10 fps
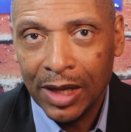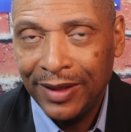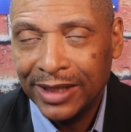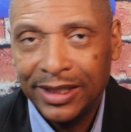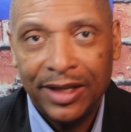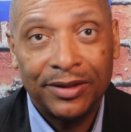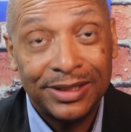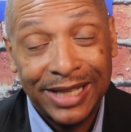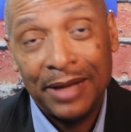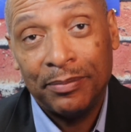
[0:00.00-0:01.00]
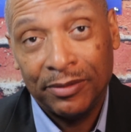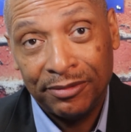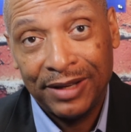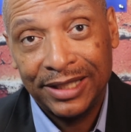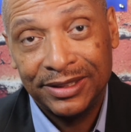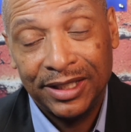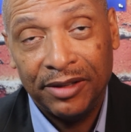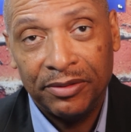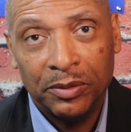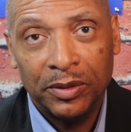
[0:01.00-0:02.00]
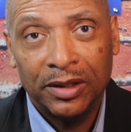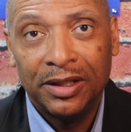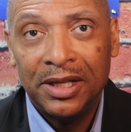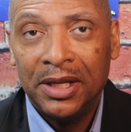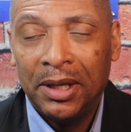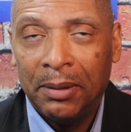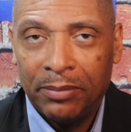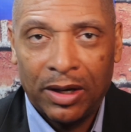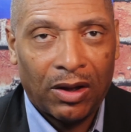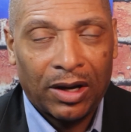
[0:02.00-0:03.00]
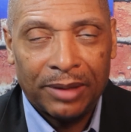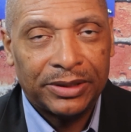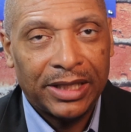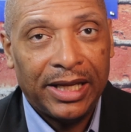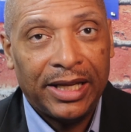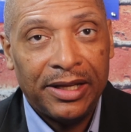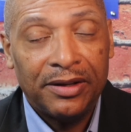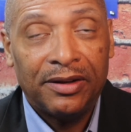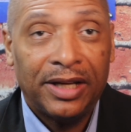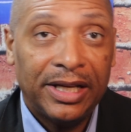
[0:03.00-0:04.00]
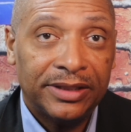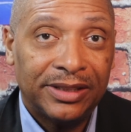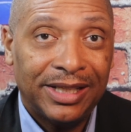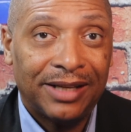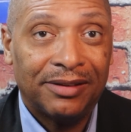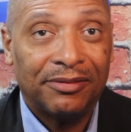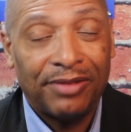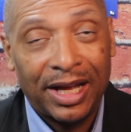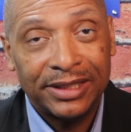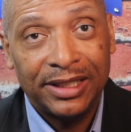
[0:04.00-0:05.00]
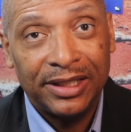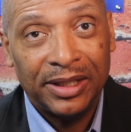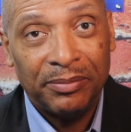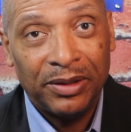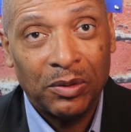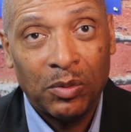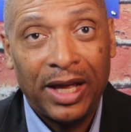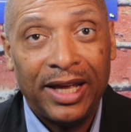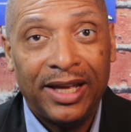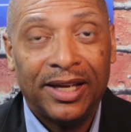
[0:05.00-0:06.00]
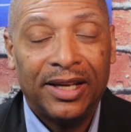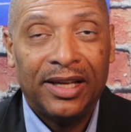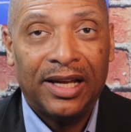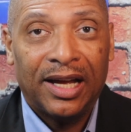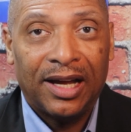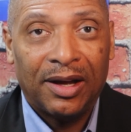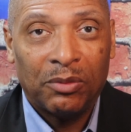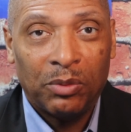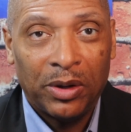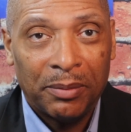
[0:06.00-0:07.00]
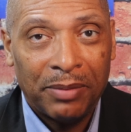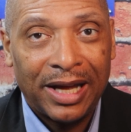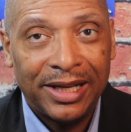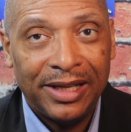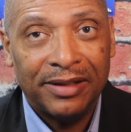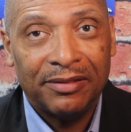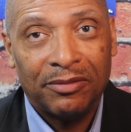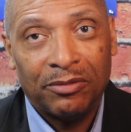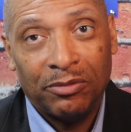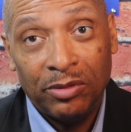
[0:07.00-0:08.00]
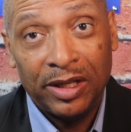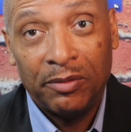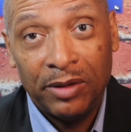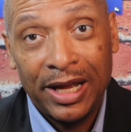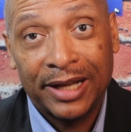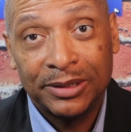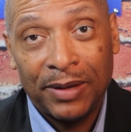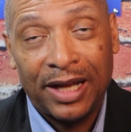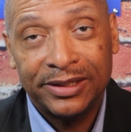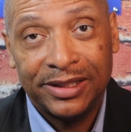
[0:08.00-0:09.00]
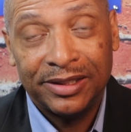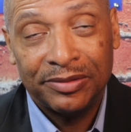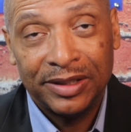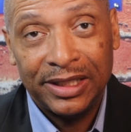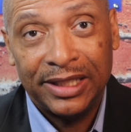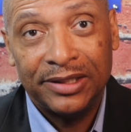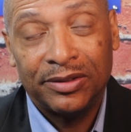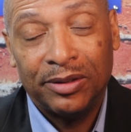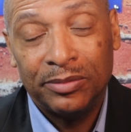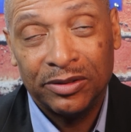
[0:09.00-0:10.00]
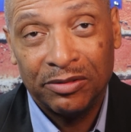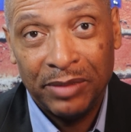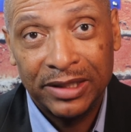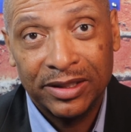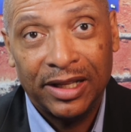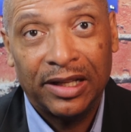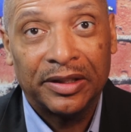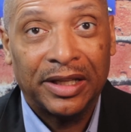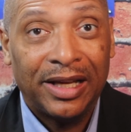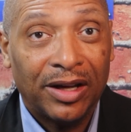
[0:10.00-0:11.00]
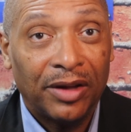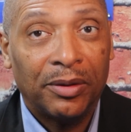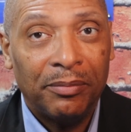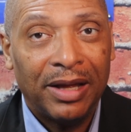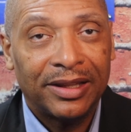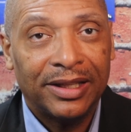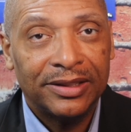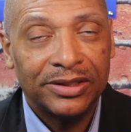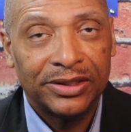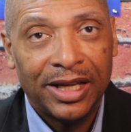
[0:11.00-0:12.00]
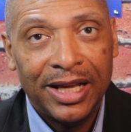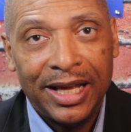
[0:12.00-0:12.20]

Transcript: That's another type of fasting, if you will. But all I'm saying here is that fasting can be a way where the body really reacts positively in terms of mental health and other methods.